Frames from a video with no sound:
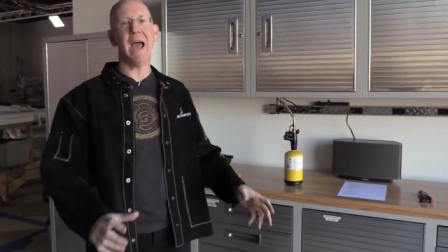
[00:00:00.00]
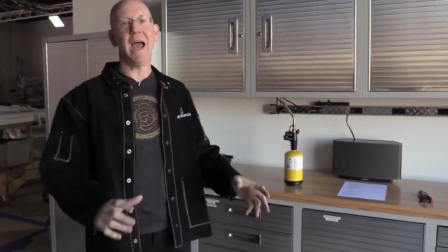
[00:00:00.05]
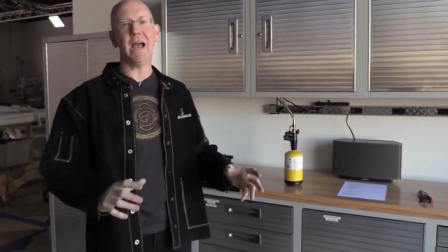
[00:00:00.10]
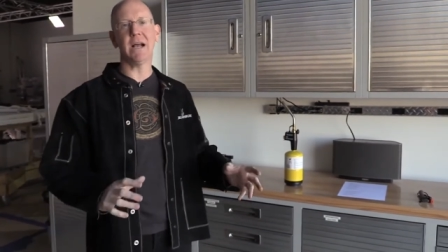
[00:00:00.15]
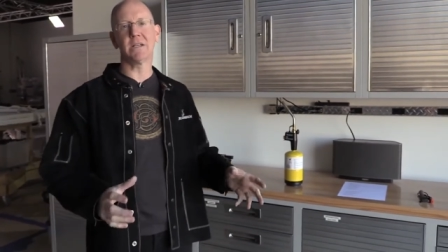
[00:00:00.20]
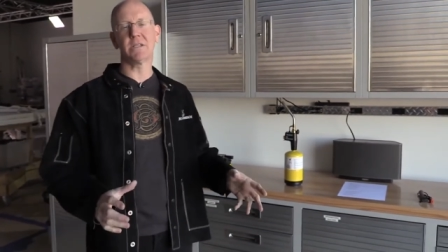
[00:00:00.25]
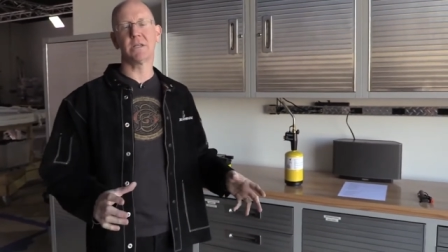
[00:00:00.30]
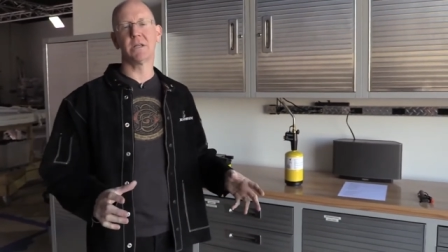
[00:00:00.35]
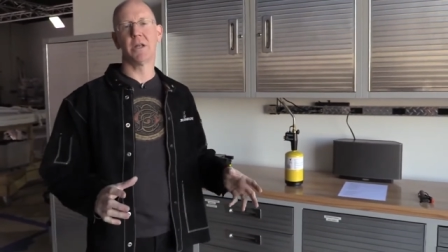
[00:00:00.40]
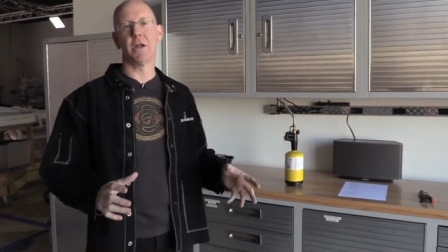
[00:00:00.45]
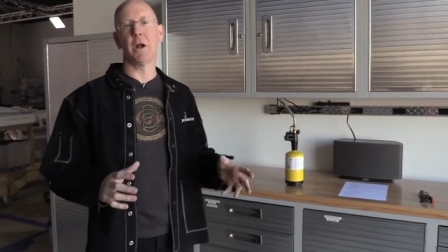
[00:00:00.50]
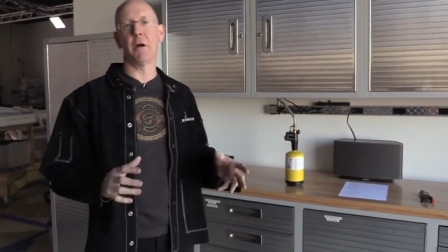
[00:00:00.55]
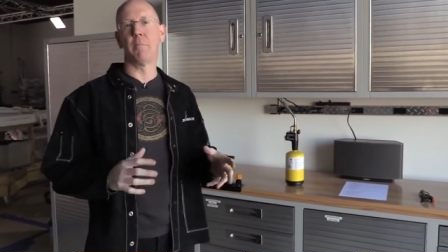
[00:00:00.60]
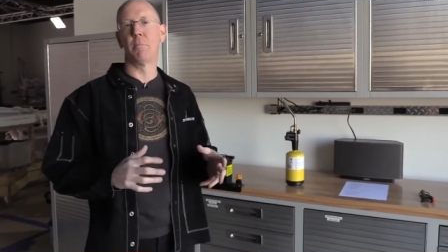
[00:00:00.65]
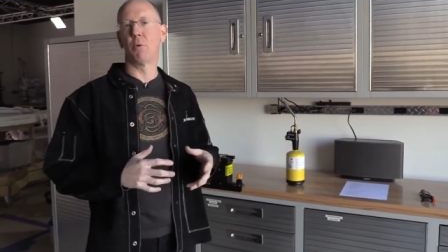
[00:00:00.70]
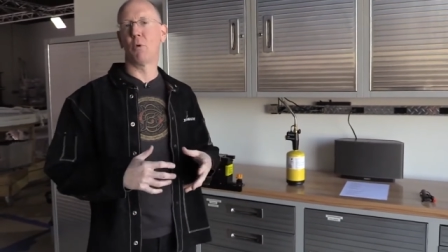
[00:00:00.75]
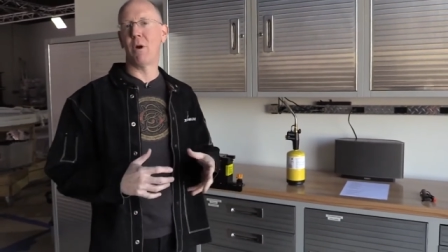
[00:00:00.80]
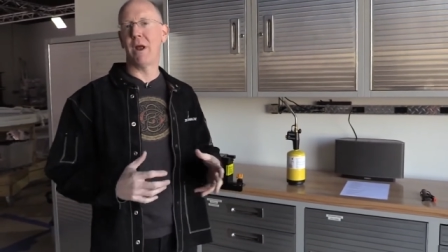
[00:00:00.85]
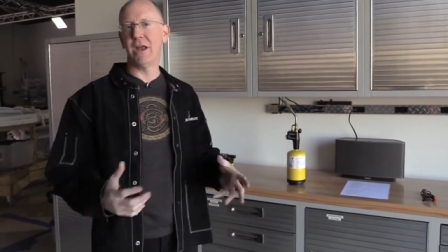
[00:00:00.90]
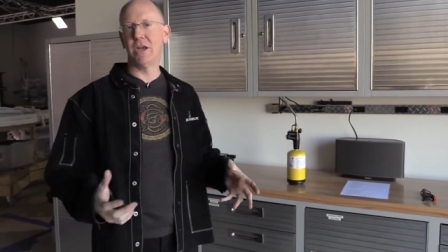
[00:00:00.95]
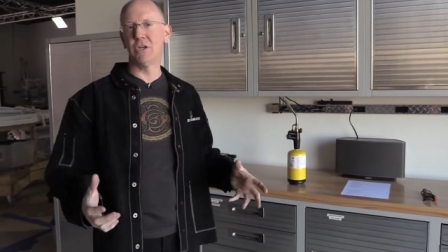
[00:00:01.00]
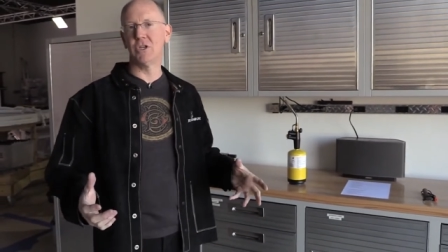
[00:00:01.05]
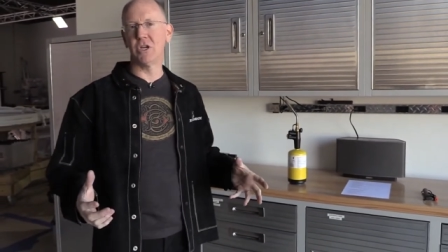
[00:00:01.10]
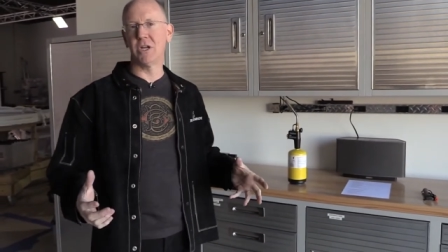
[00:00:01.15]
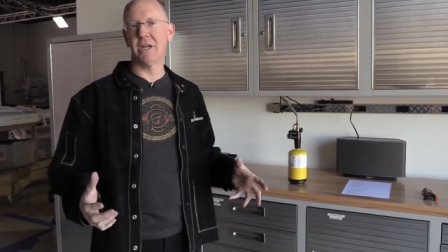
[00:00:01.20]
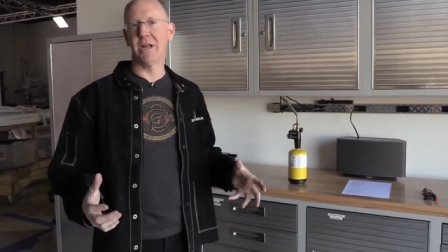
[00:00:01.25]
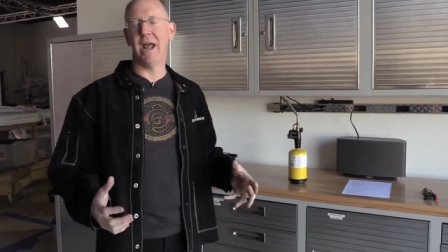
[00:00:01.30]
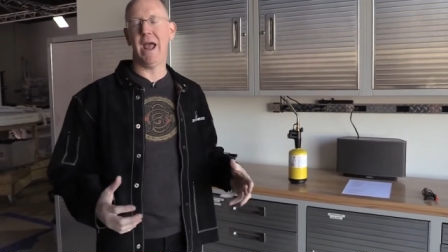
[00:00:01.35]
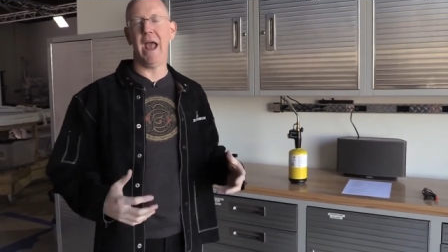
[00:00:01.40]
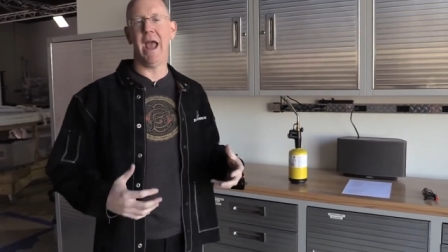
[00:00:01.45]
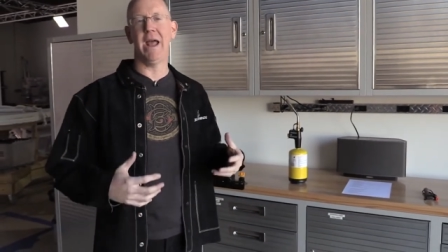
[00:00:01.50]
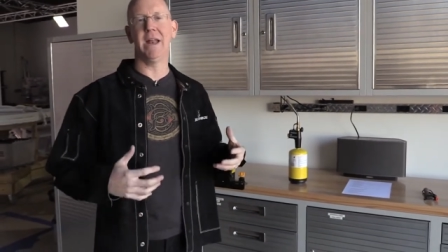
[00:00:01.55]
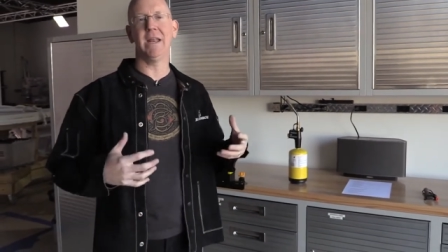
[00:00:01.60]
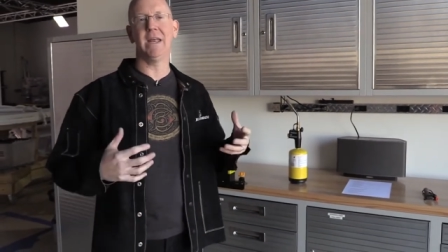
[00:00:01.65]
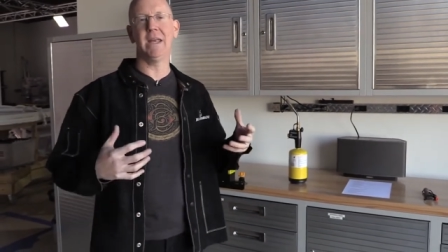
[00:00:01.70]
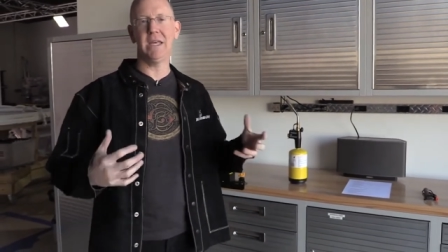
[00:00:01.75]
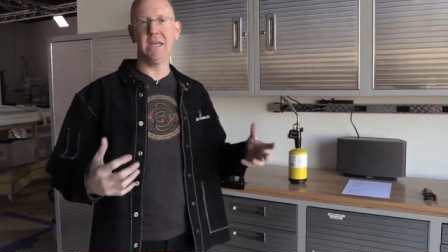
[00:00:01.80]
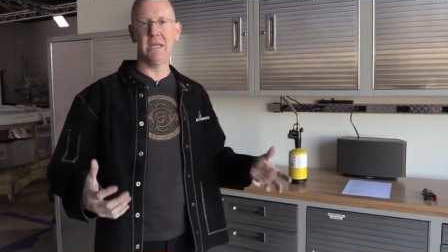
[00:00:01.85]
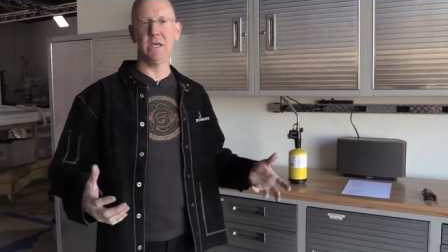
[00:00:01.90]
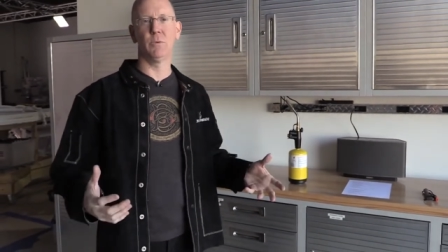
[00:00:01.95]
excellent abrasion and
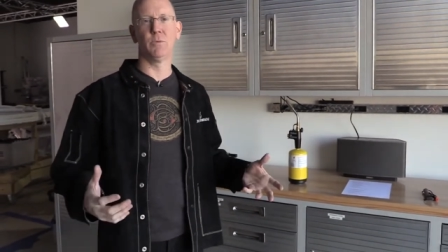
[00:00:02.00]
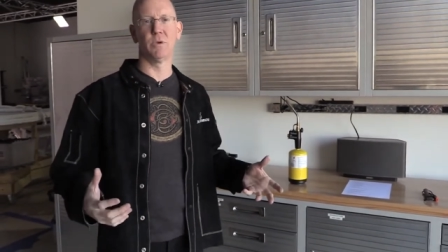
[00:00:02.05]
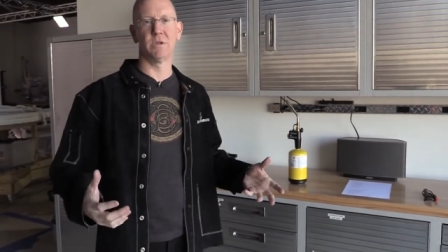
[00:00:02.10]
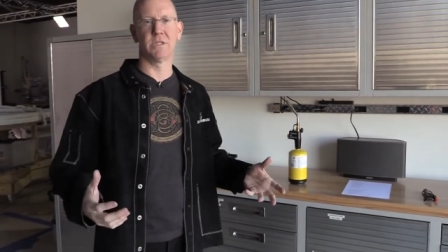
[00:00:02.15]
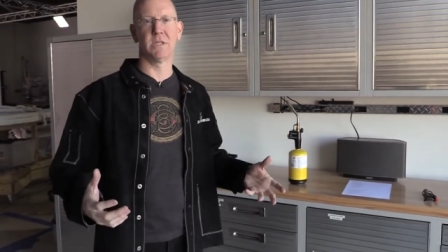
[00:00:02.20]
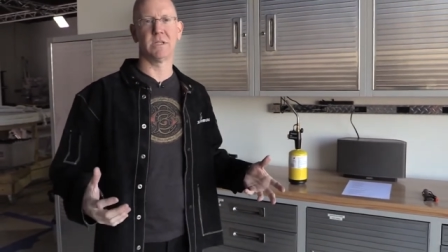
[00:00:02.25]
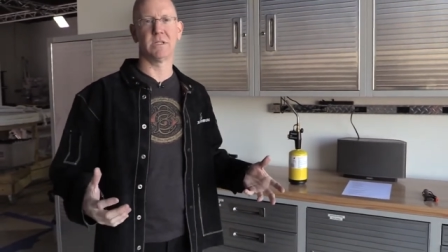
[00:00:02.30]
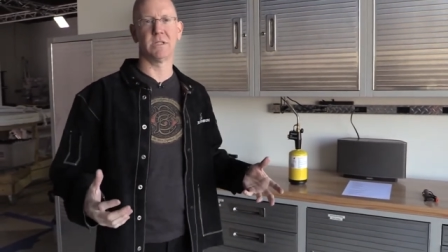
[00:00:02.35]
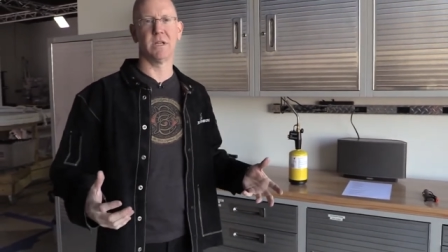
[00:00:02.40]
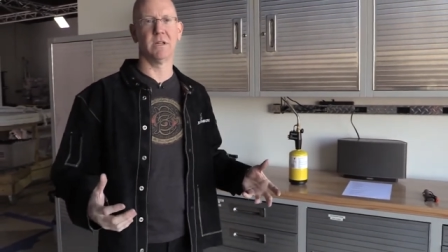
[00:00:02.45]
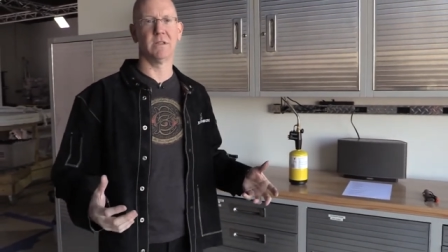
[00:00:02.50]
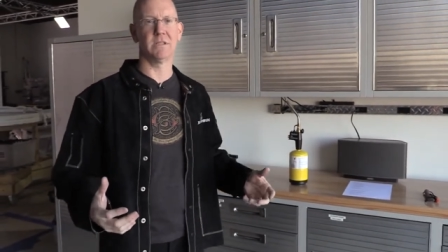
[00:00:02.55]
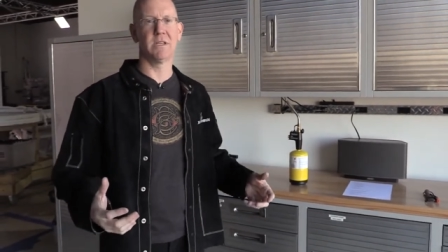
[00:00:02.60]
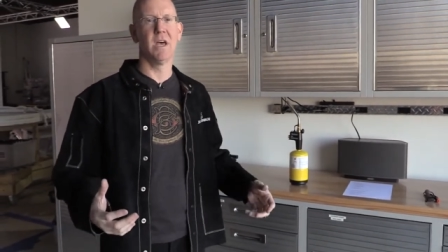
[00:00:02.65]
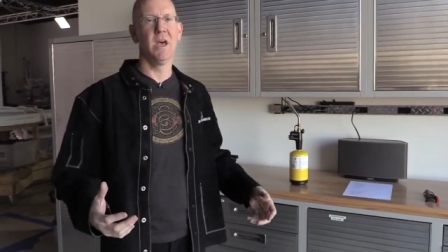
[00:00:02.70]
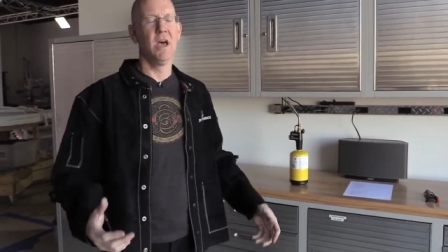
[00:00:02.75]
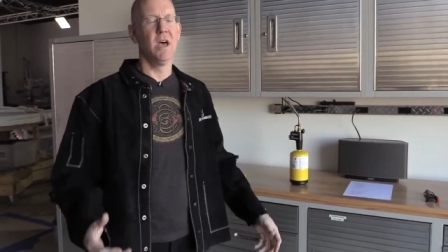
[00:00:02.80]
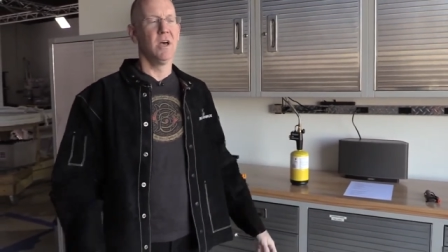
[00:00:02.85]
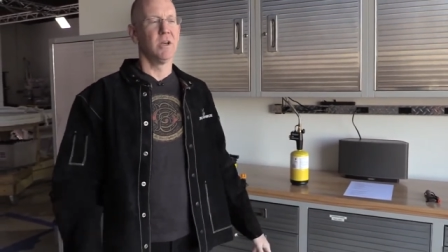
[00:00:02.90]
heat resistance.